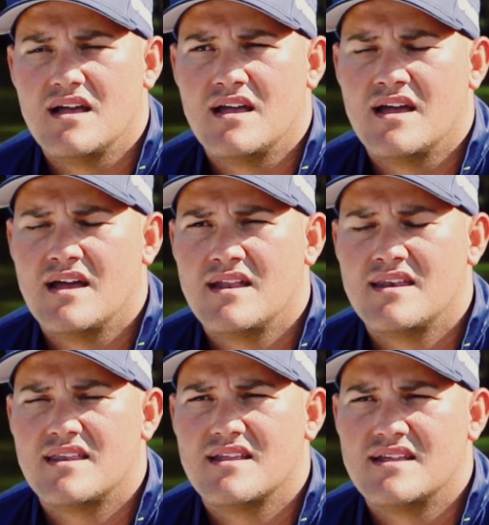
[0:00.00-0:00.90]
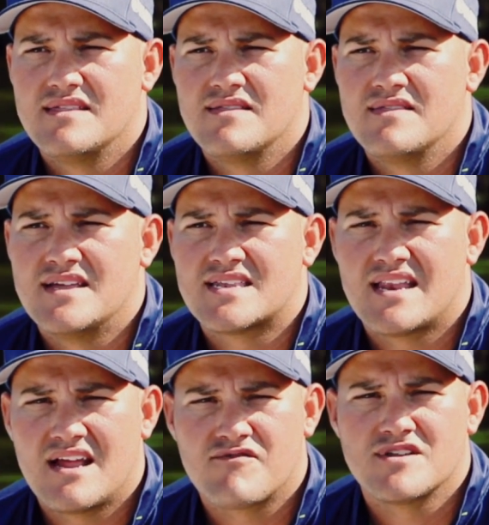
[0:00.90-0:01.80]
And they
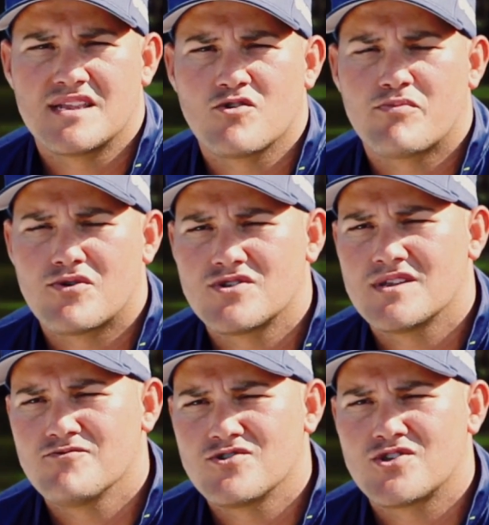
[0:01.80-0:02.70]
said every single person